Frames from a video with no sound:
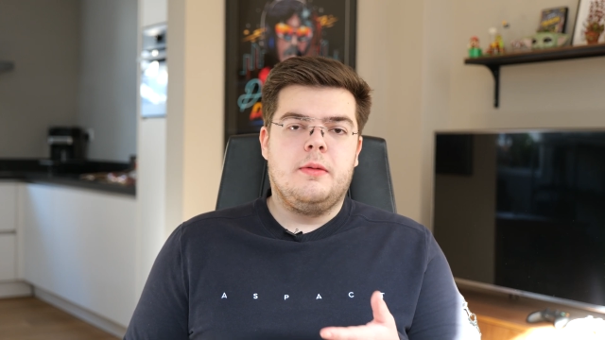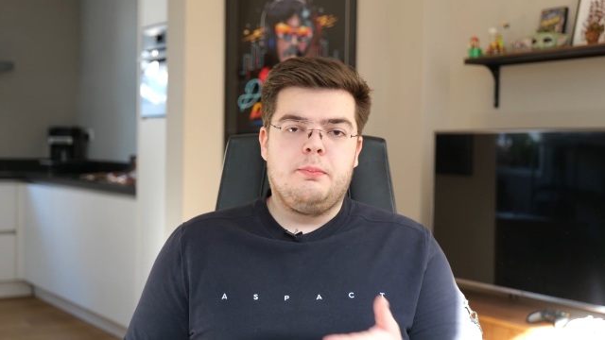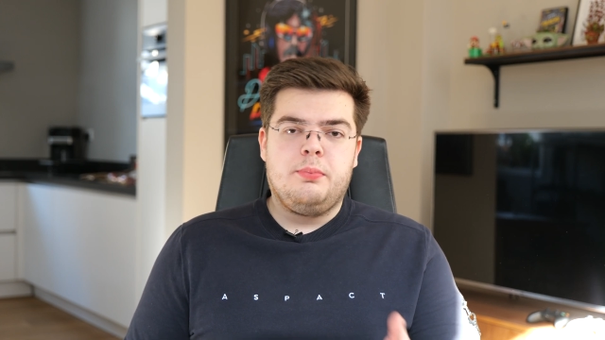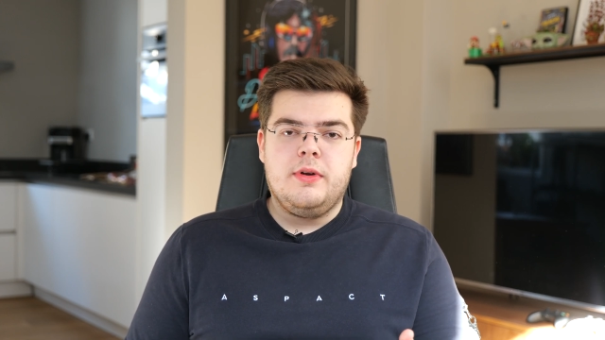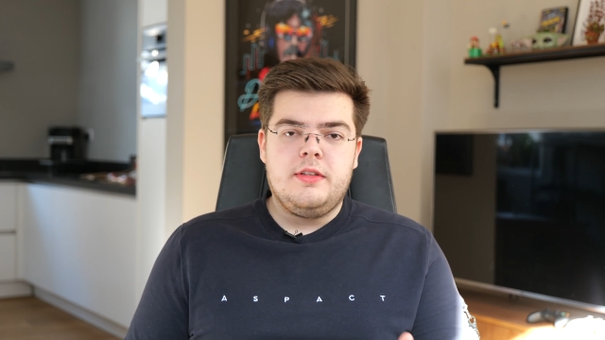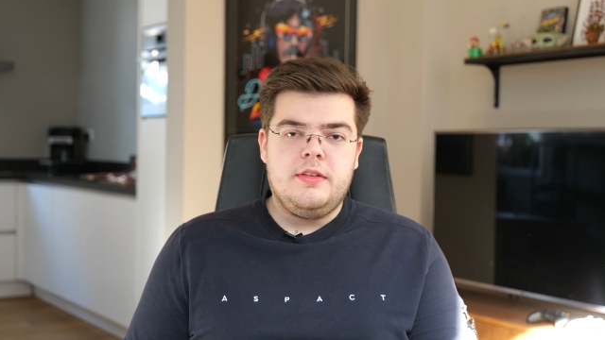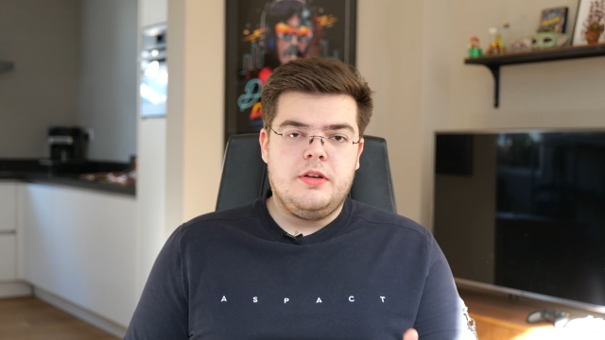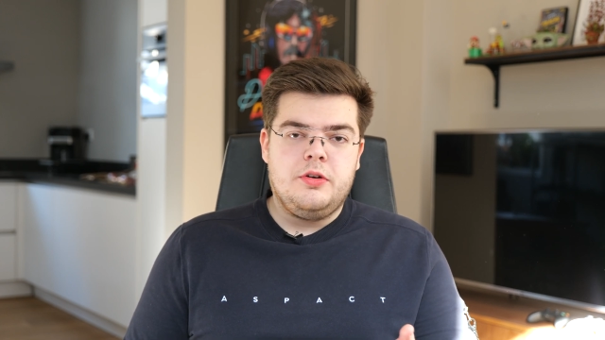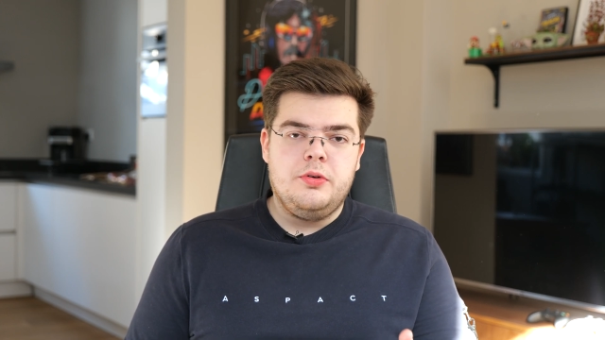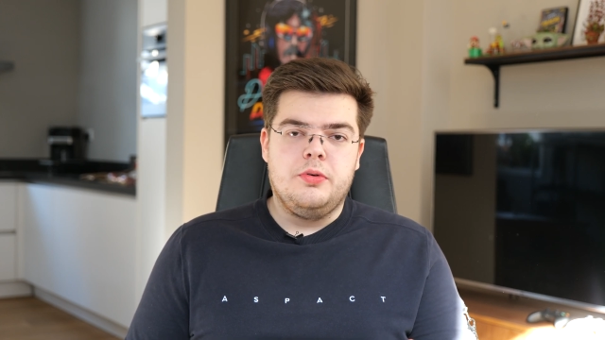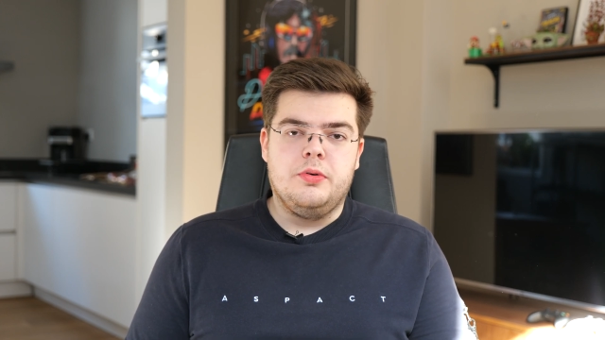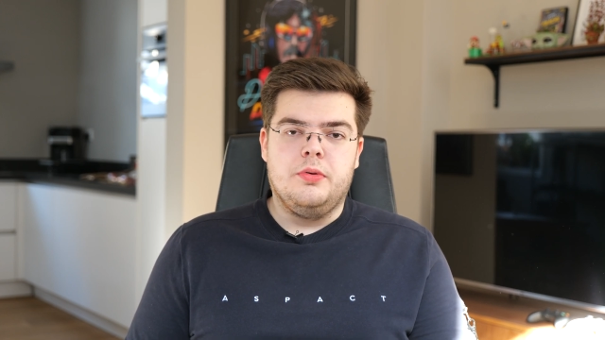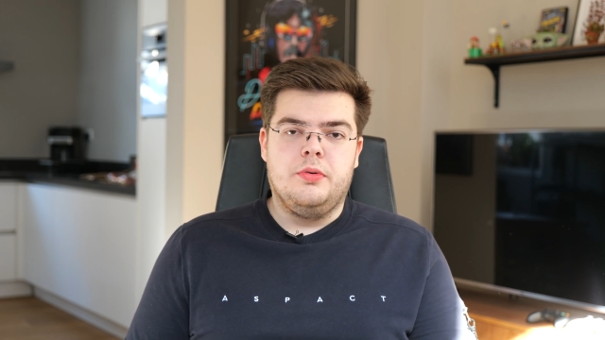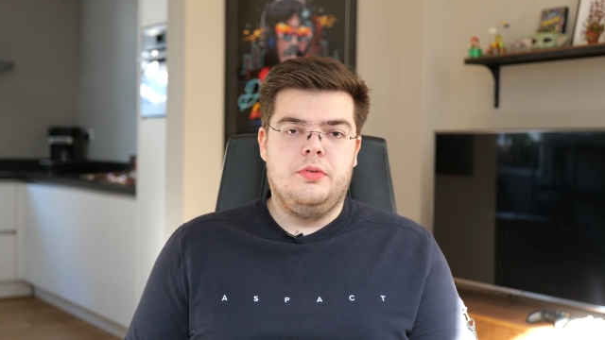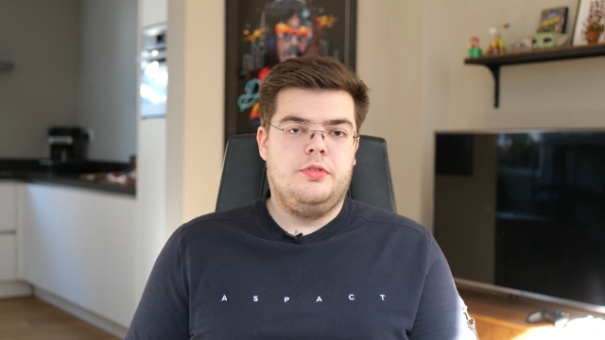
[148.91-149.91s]
Pretty
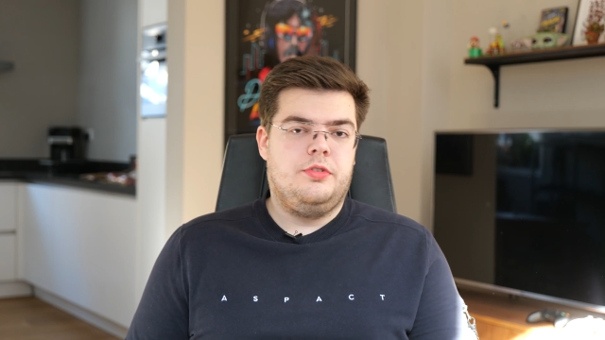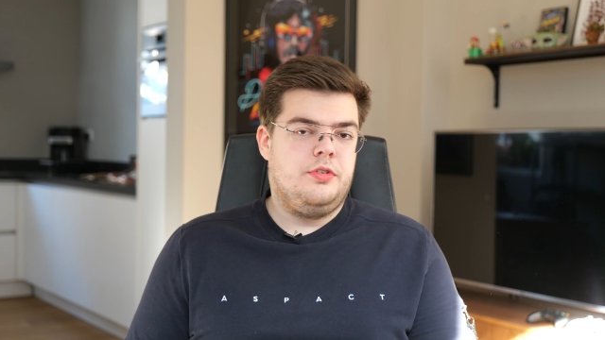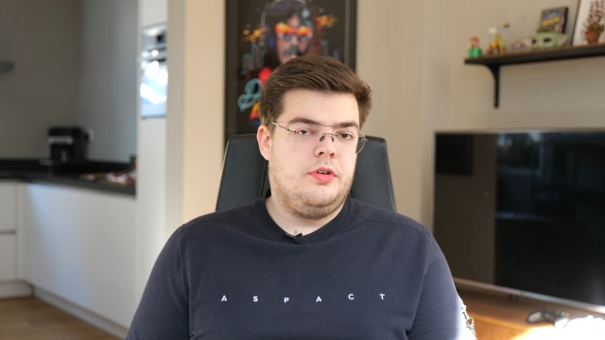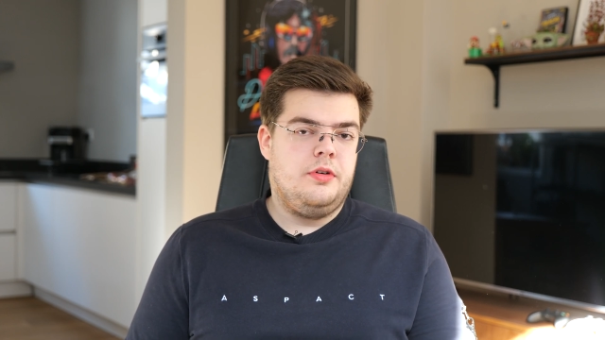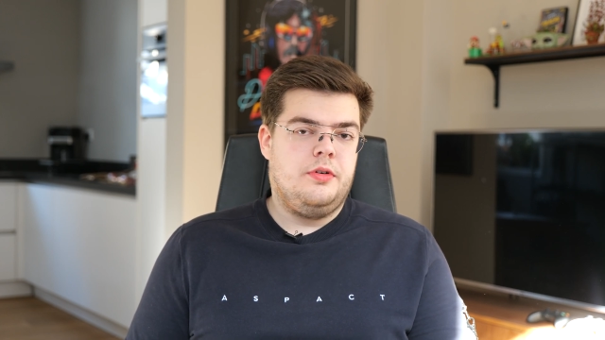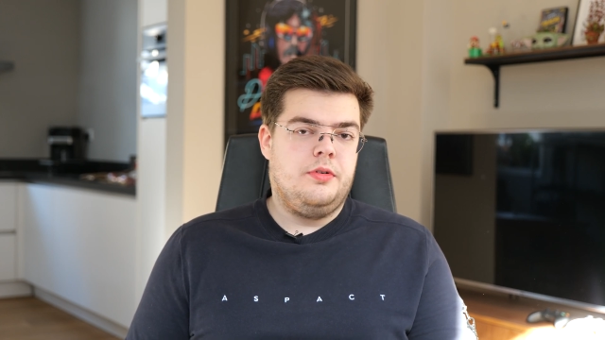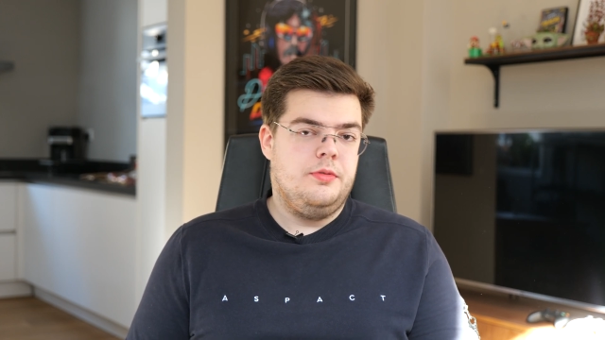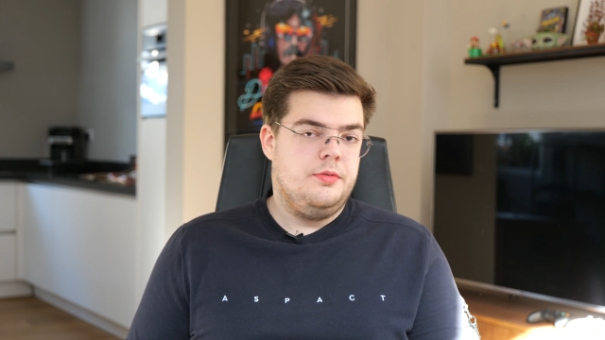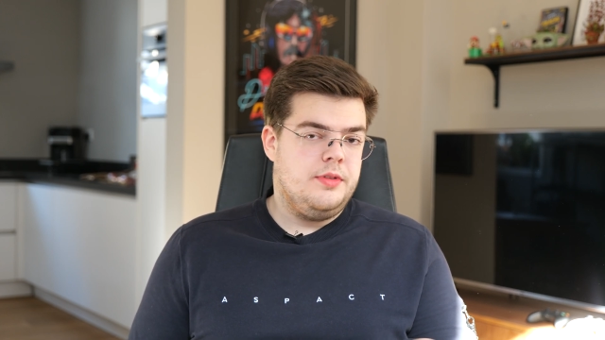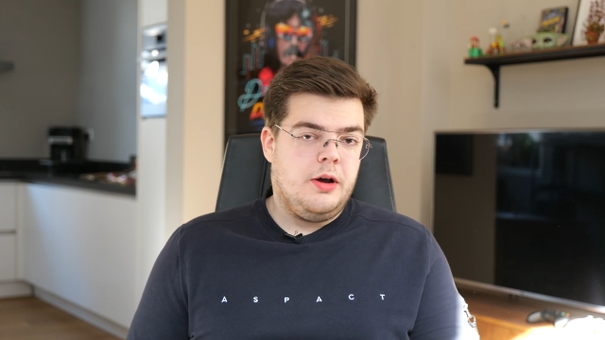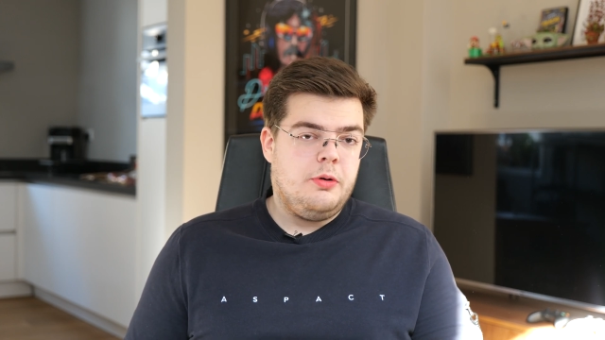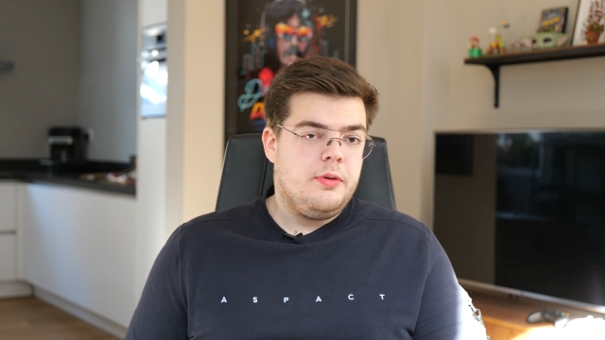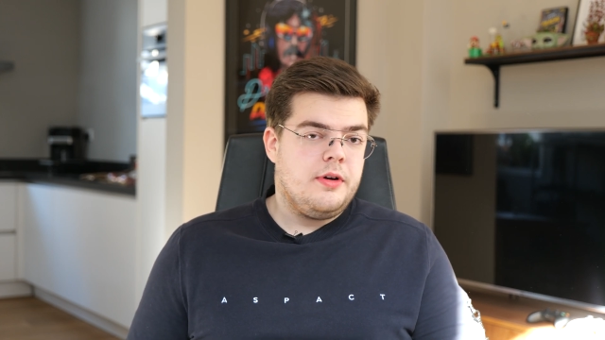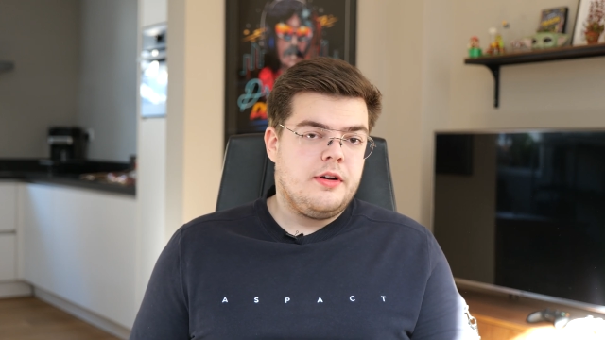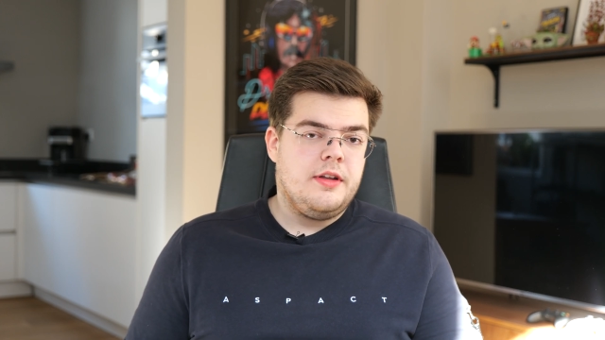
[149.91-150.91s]
cool. So
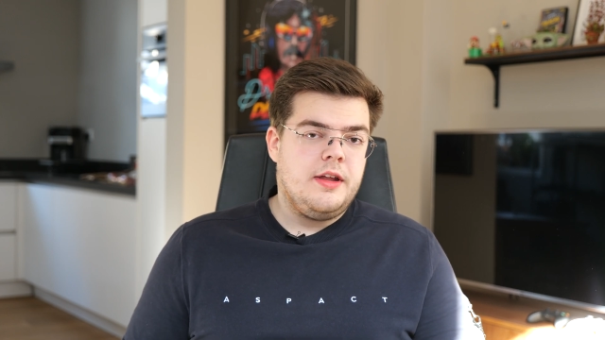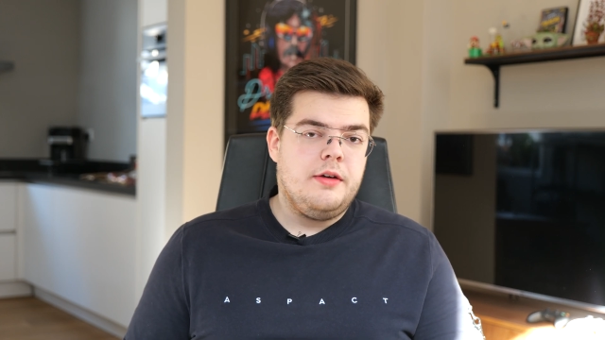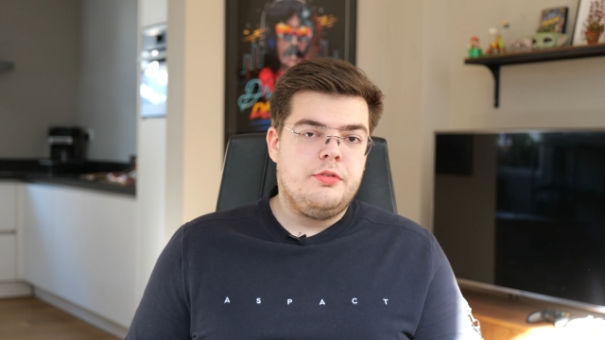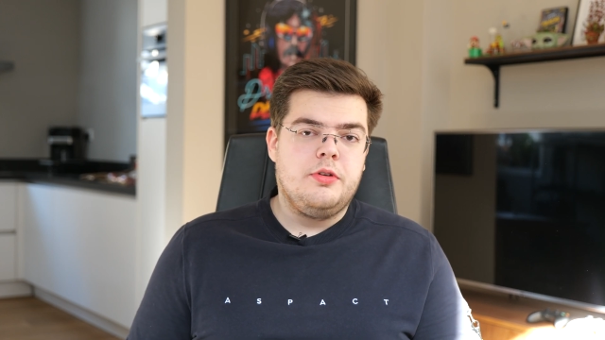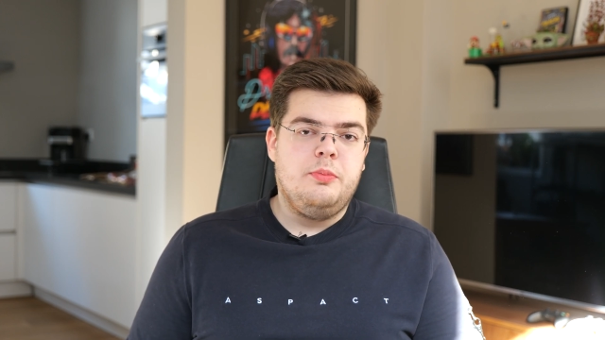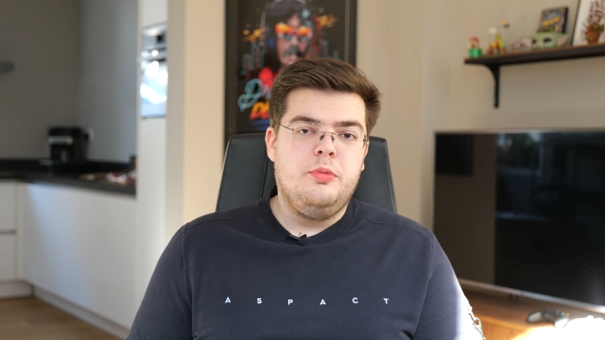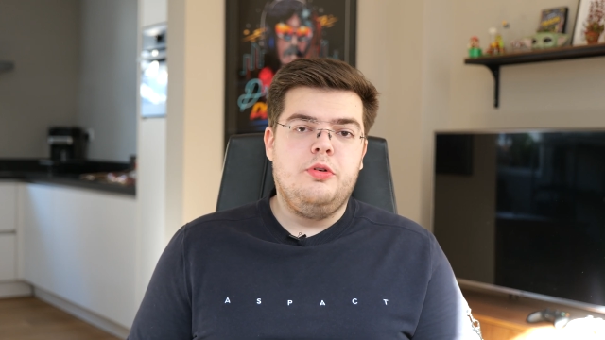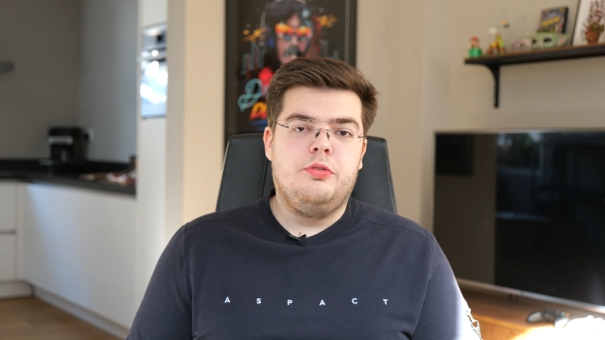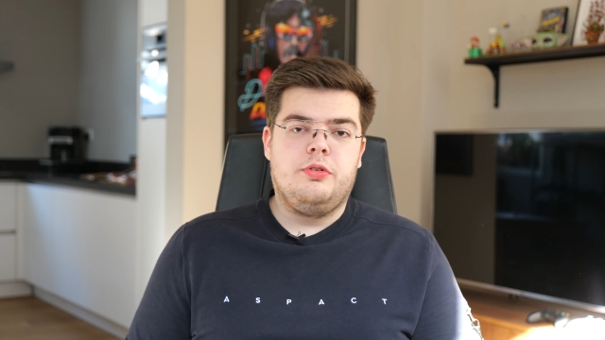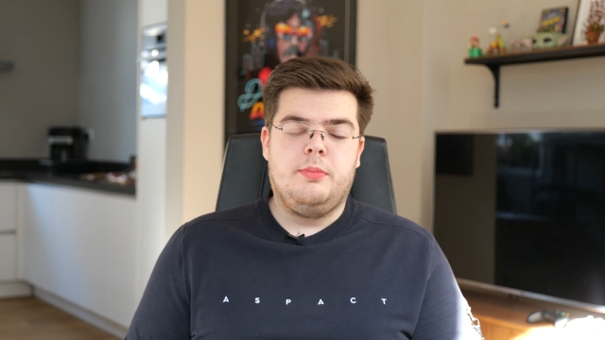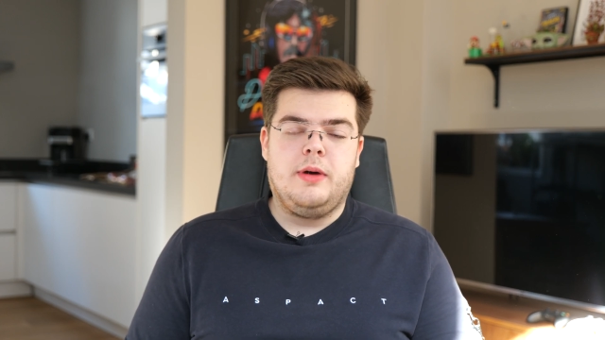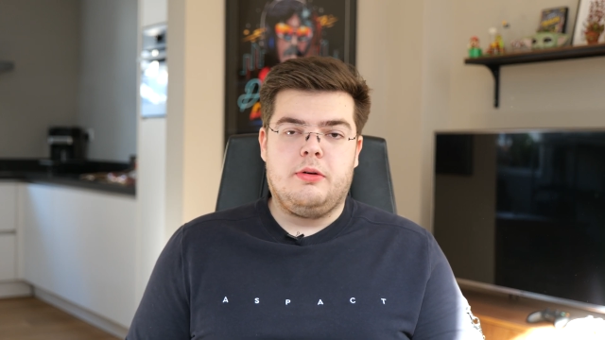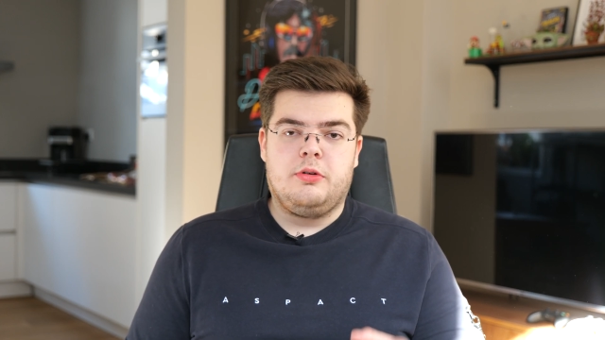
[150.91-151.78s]
now we're gonna have to move from